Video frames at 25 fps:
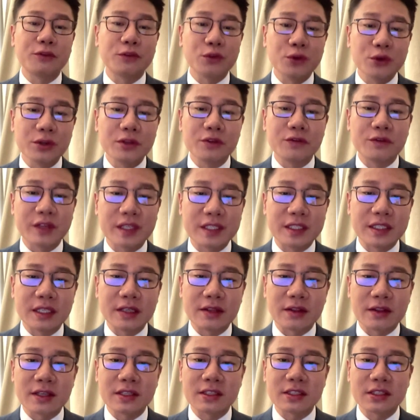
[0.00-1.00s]
before the
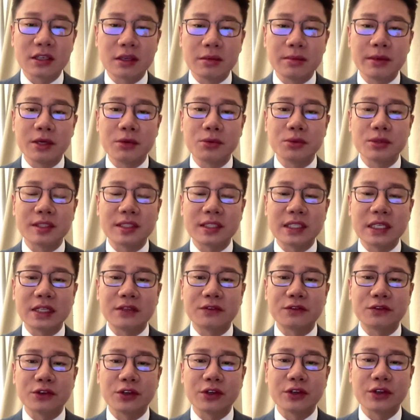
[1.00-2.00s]
visit that Serbia will
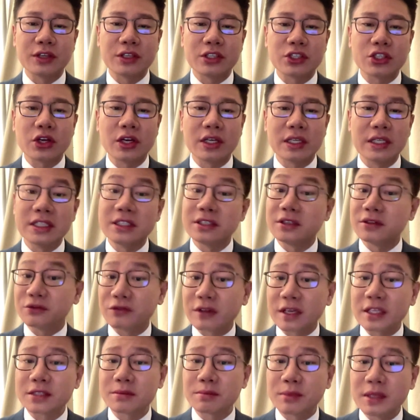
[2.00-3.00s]
seek further Chinese
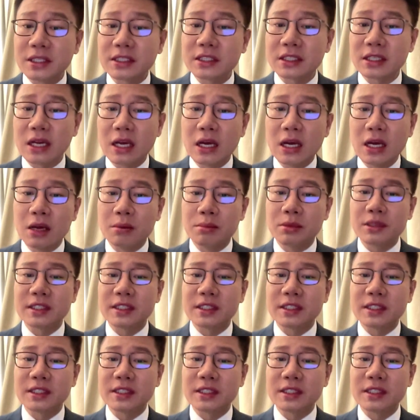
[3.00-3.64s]
investment,